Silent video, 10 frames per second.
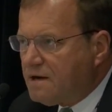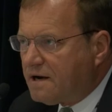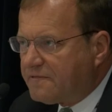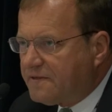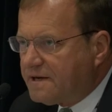
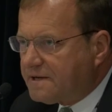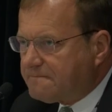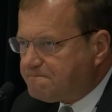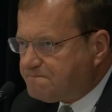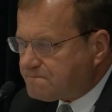I think
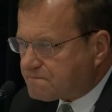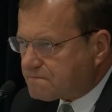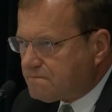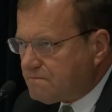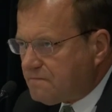
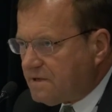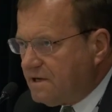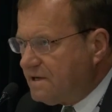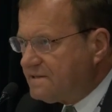in